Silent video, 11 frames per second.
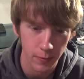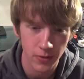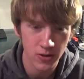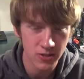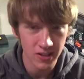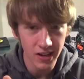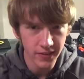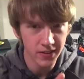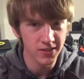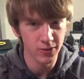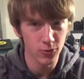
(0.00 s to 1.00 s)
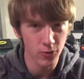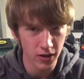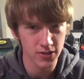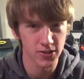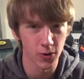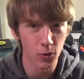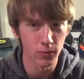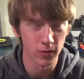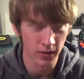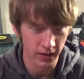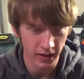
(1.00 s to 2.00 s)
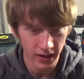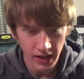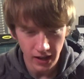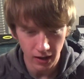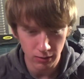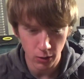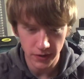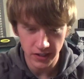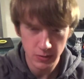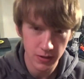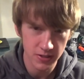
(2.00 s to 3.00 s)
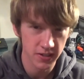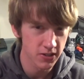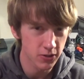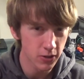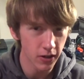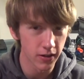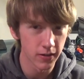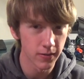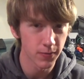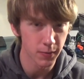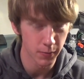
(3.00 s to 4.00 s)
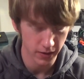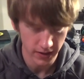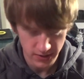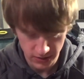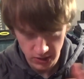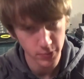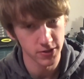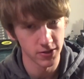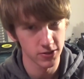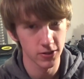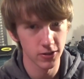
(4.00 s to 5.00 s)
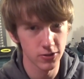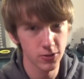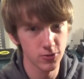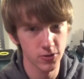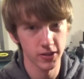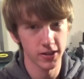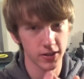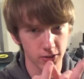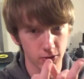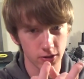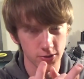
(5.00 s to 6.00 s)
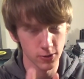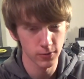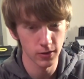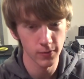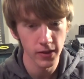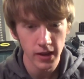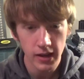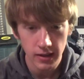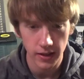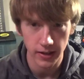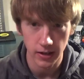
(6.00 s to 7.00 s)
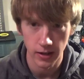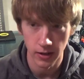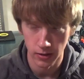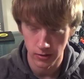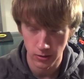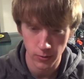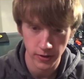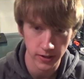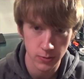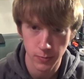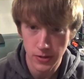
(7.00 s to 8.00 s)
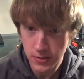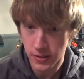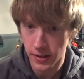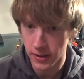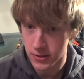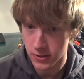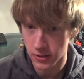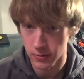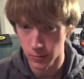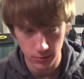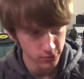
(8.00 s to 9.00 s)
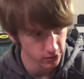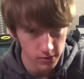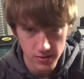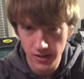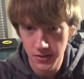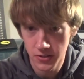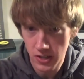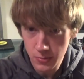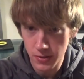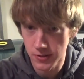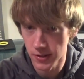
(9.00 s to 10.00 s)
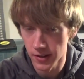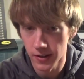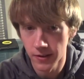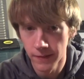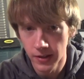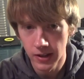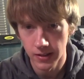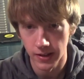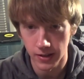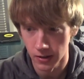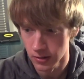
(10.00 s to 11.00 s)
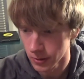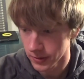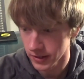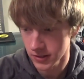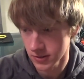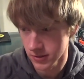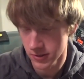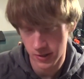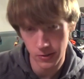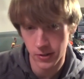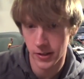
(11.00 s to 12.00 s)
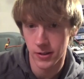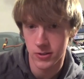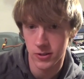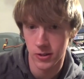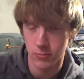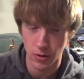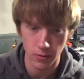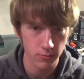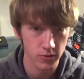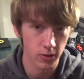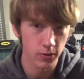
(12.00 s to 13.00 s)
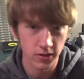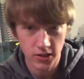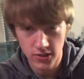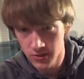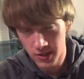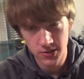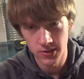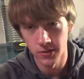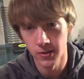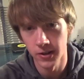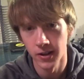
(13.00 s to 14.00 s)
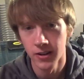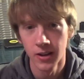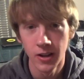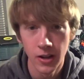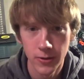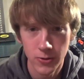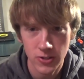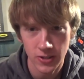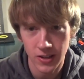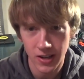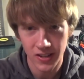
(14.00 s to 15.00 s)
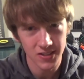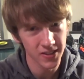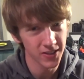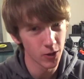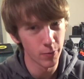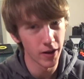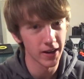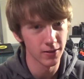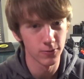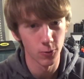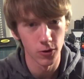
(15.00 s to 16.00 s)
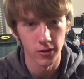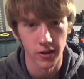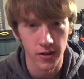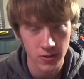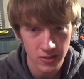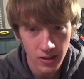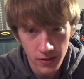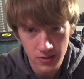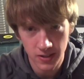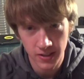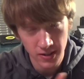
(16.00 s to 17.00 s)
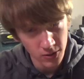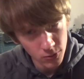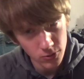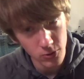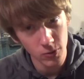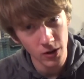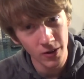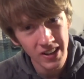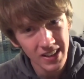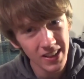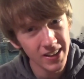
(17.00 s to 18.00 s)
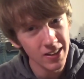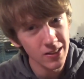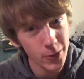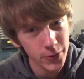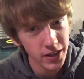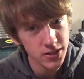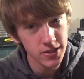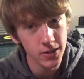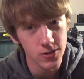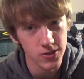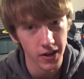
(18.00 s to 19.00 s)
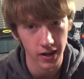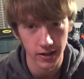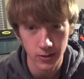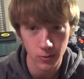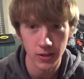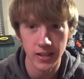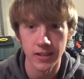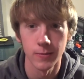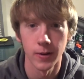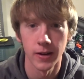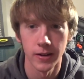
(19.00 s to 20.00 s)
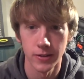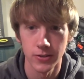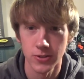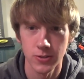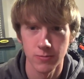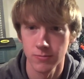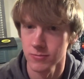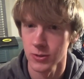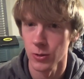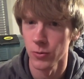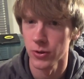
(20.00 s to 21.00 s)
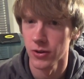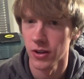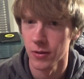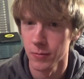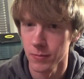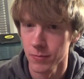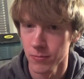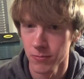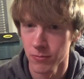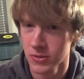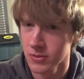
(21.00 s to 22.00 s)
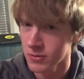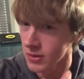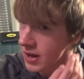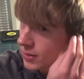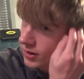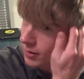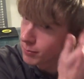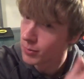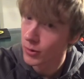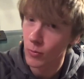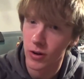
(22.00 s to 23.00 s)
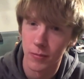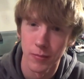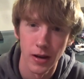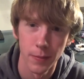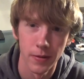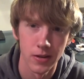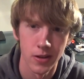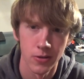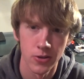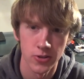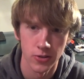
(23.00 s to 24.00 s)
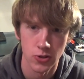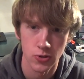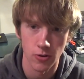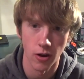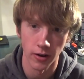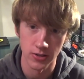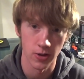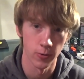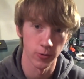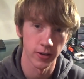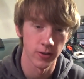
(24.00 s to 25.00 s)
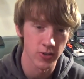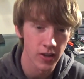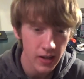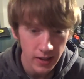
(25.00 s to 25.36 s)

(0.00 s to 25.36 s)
But there's a lot of things that cross over. Like a Lonex piston is good, but an SHS piston is good too, so they kind of cross over. Like a Lonex piston head is good, well, so is an SHS piston head. Like a Lonex cylinder head is good, well, so is an SHS cylinder head. There's just a lot of things that they go back and forth on, and there's a lot of things that they don't do well. Like Lonex gears, I don't like them. I just don't. They're not built well in my opinion. They're just not as strong as other gears.